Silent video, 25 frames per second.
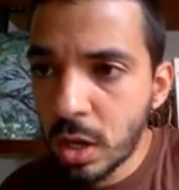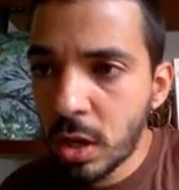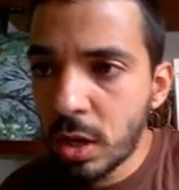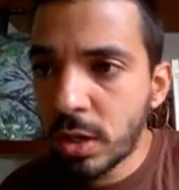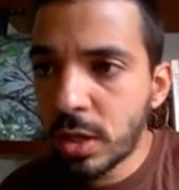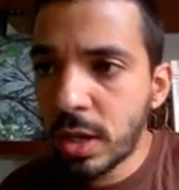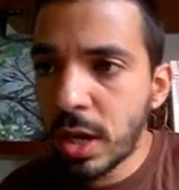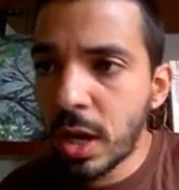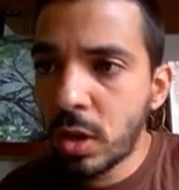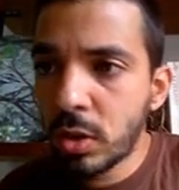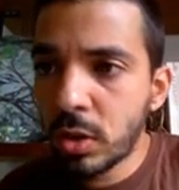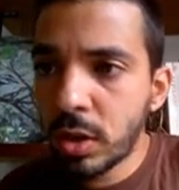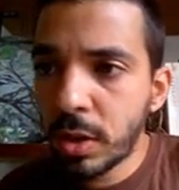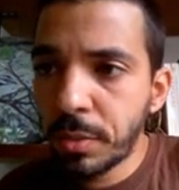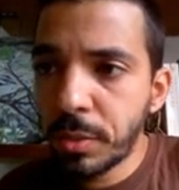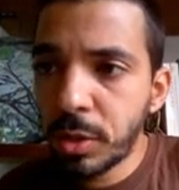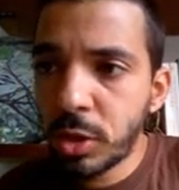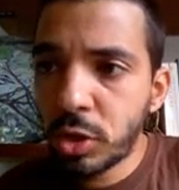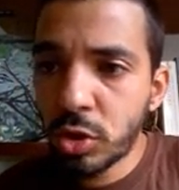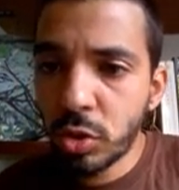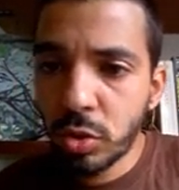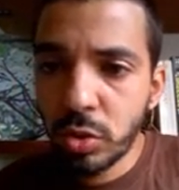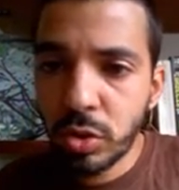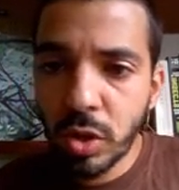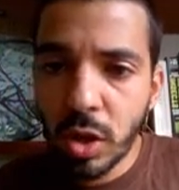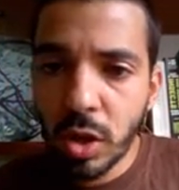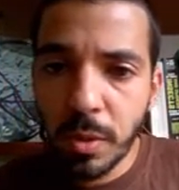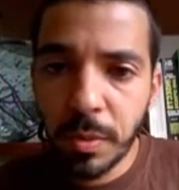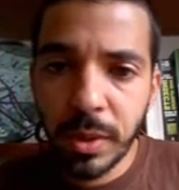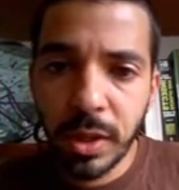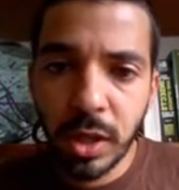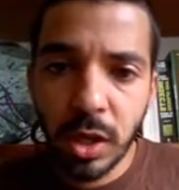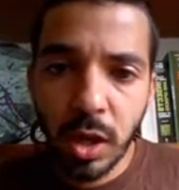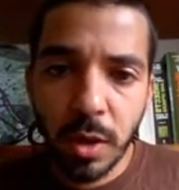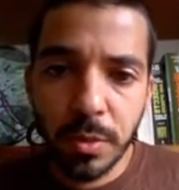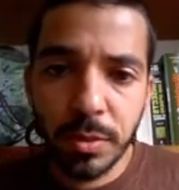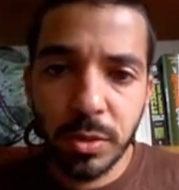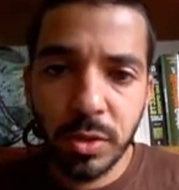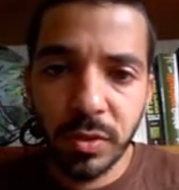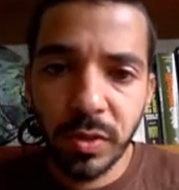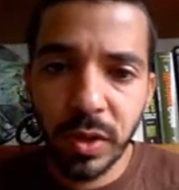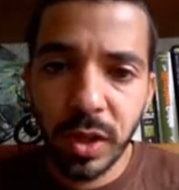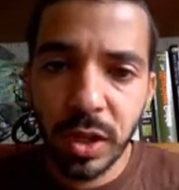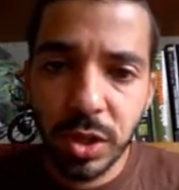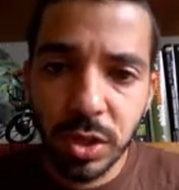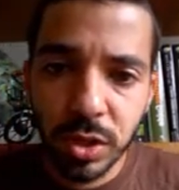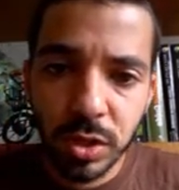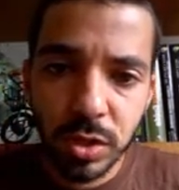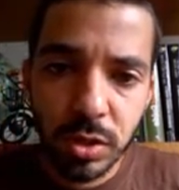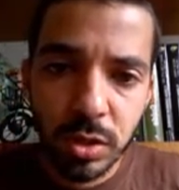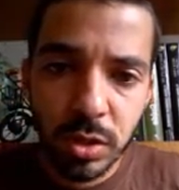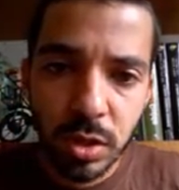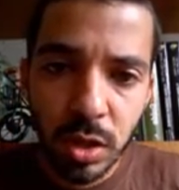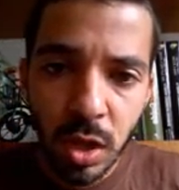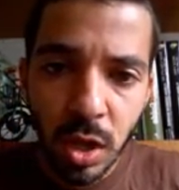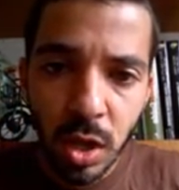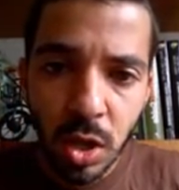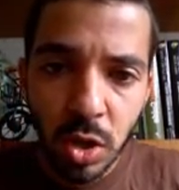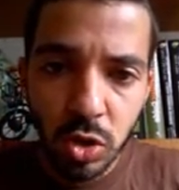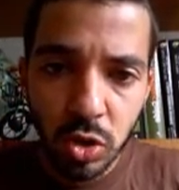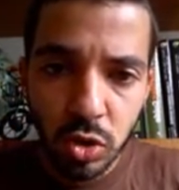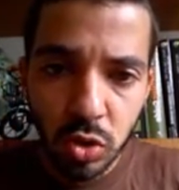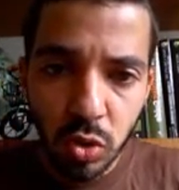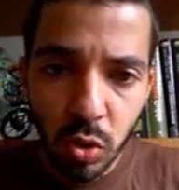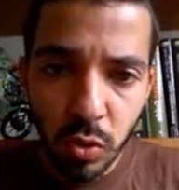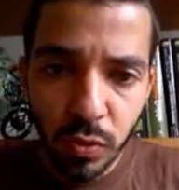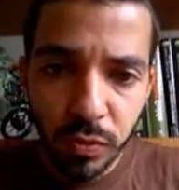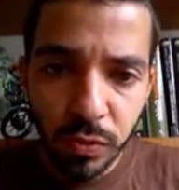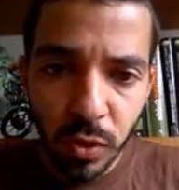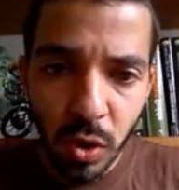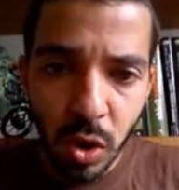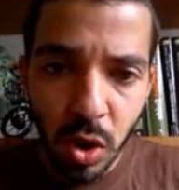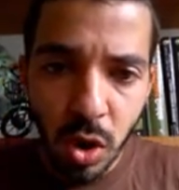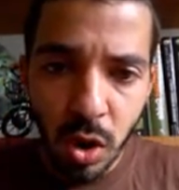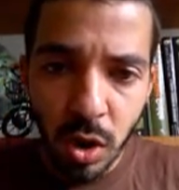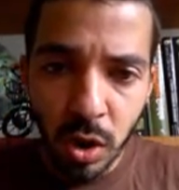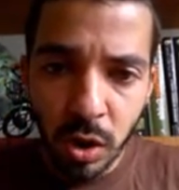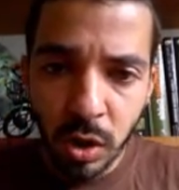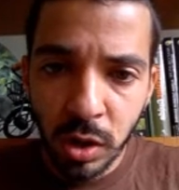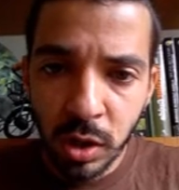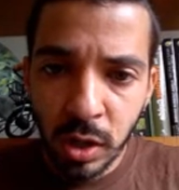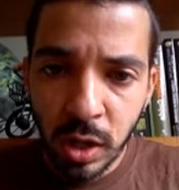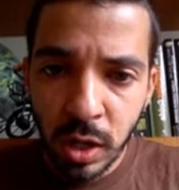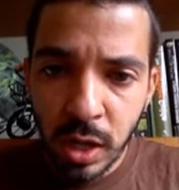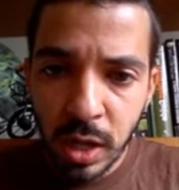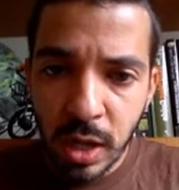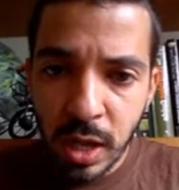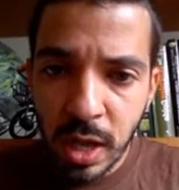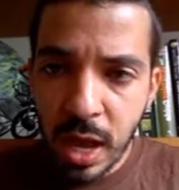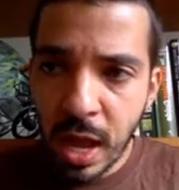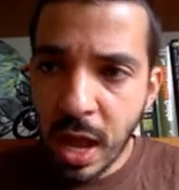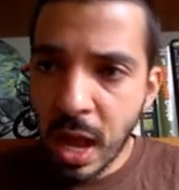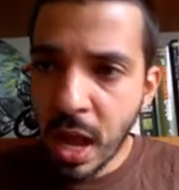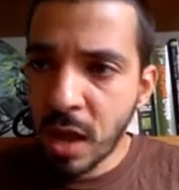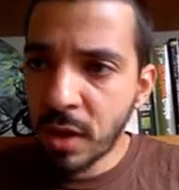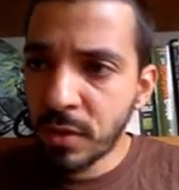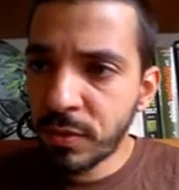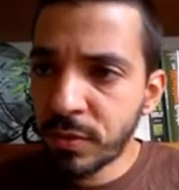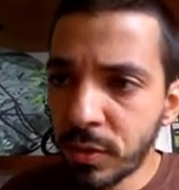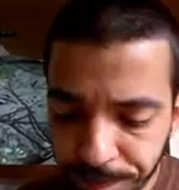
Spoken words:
Now let me show you how many observations so far have